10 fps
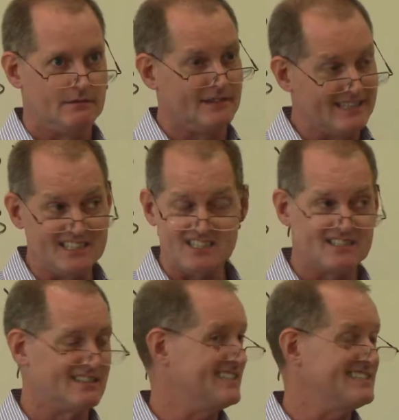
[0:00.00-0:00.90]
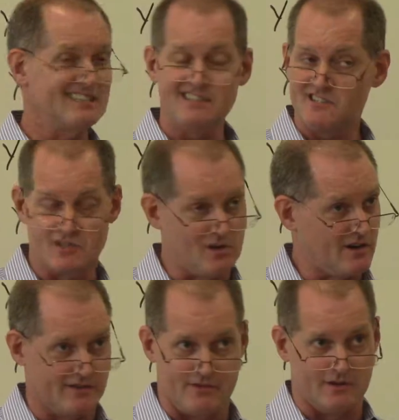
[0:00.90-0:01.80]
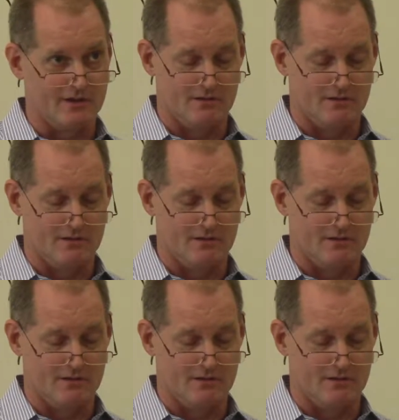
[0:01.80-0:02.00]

This isn't too hard for